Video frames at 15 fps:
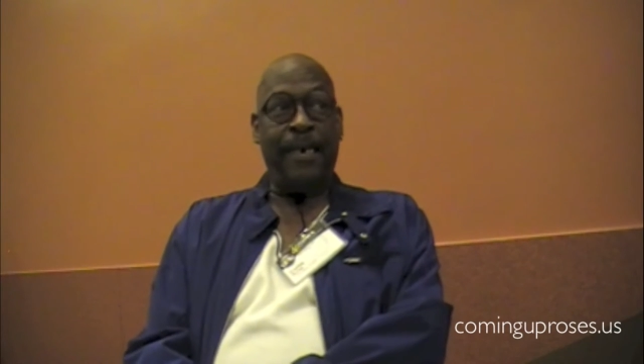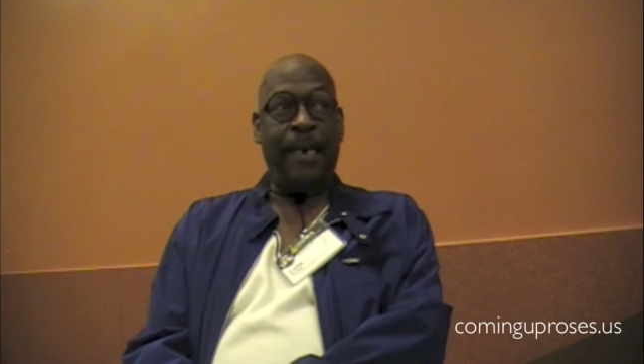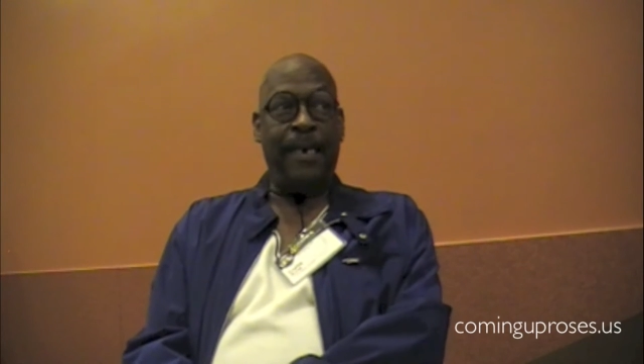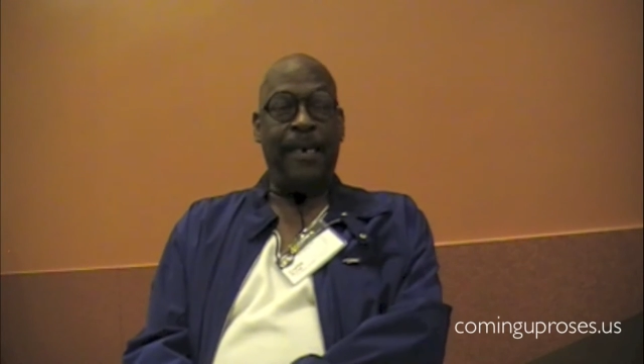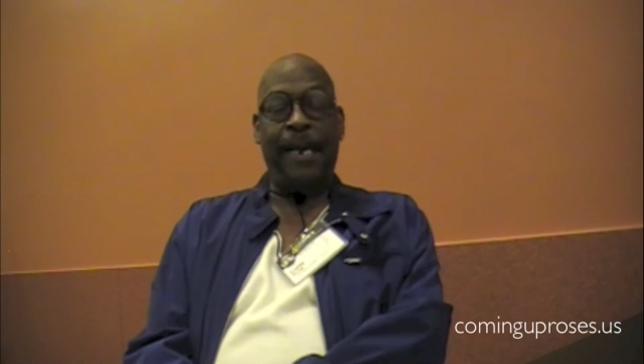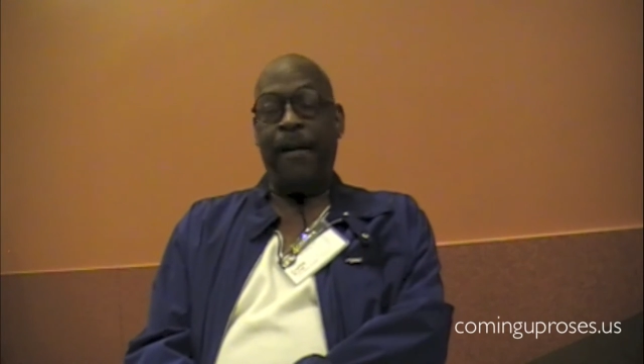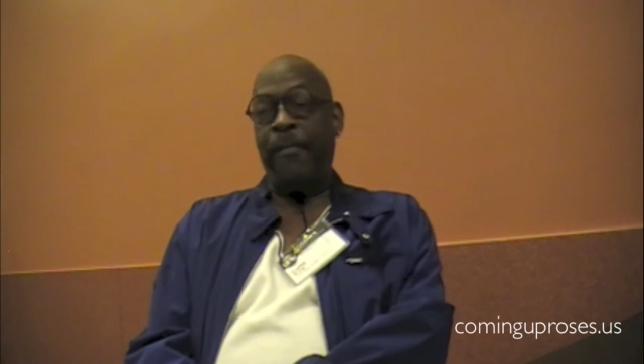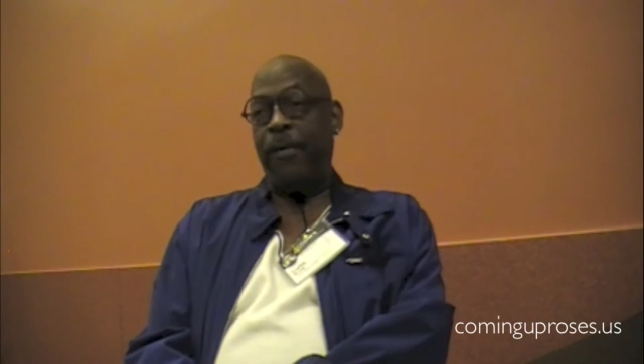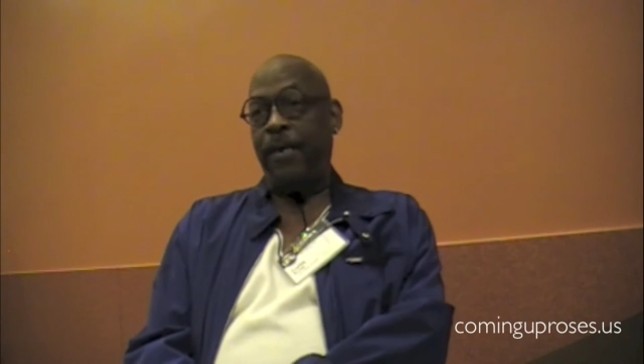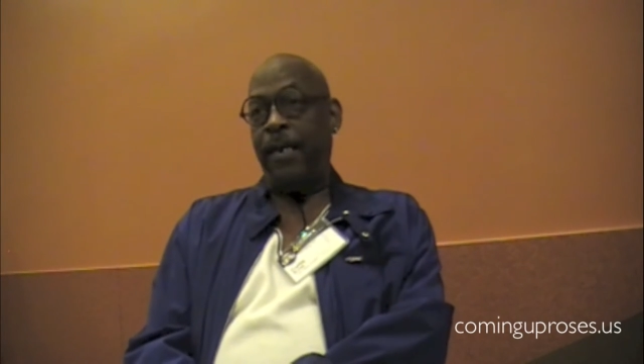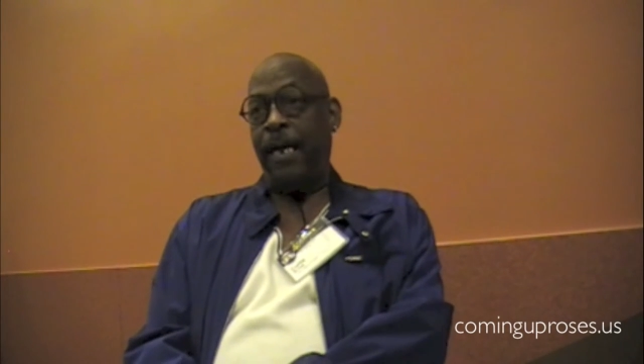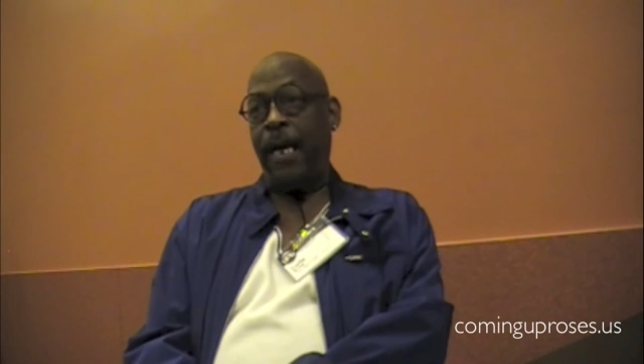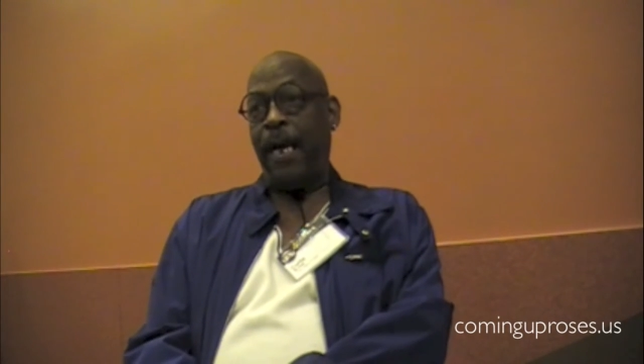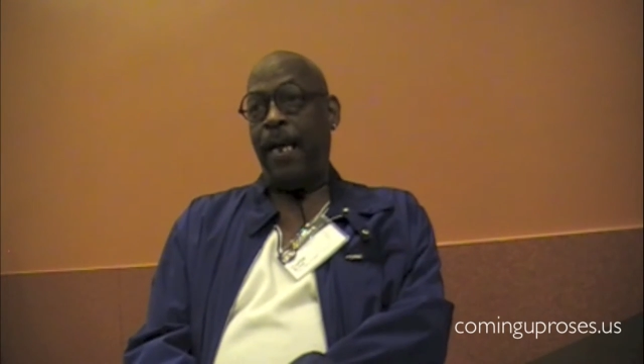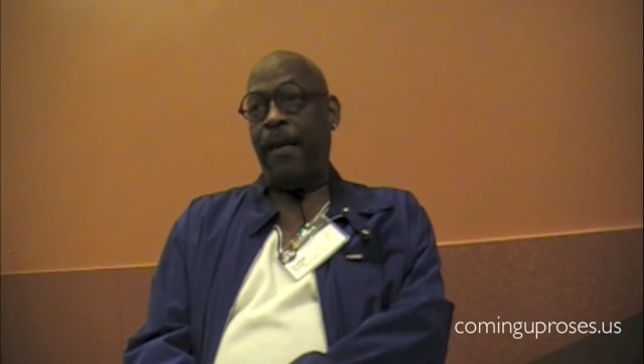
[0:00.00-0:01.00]
And then I'm
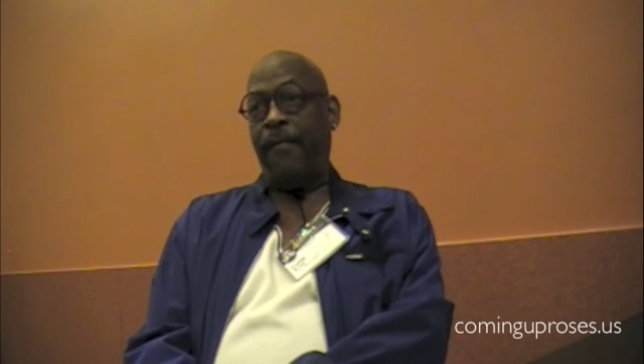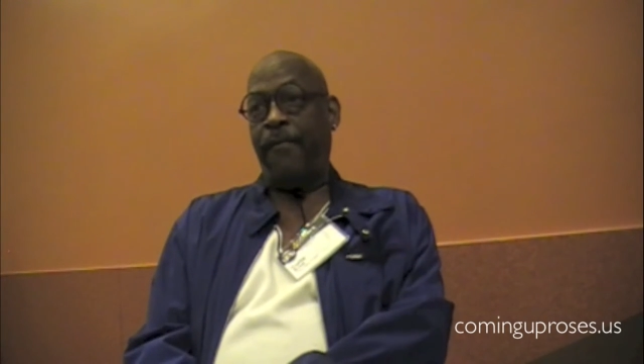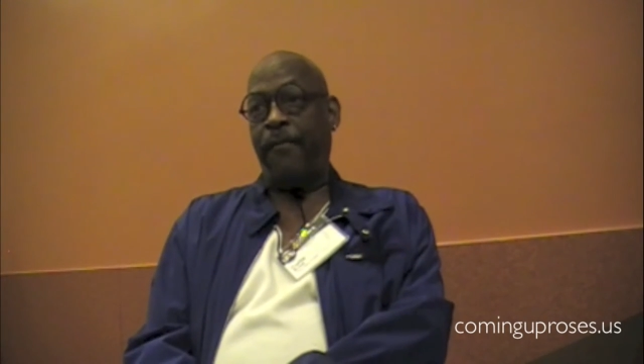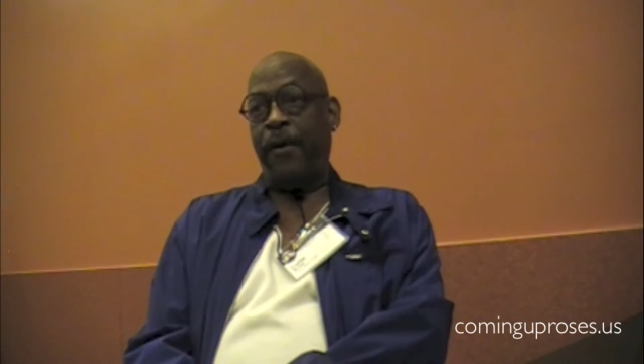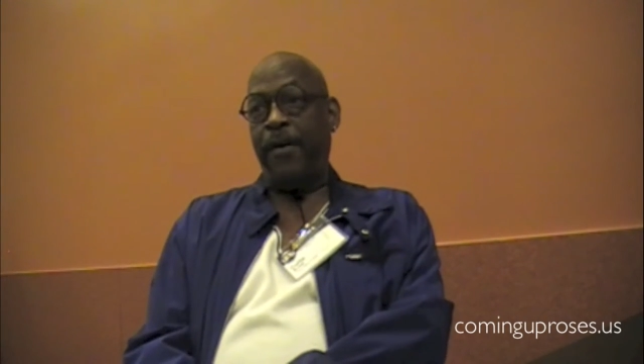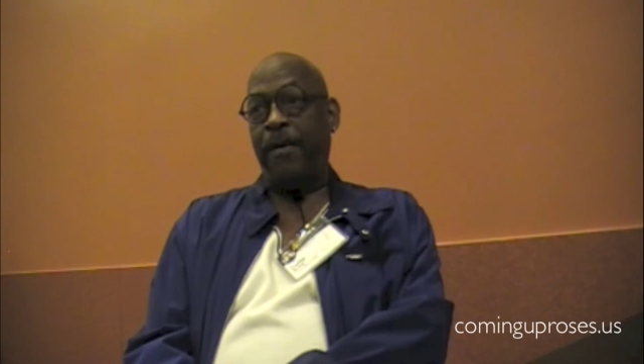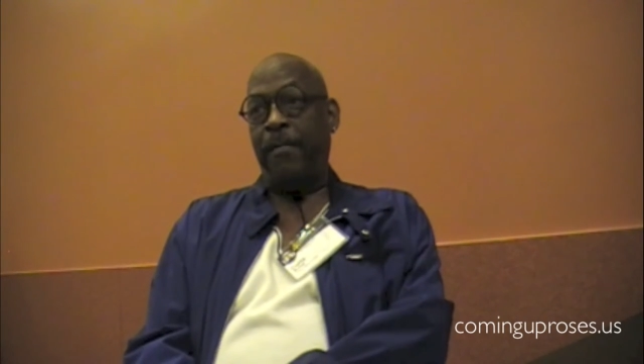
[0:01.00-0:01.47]
at a friend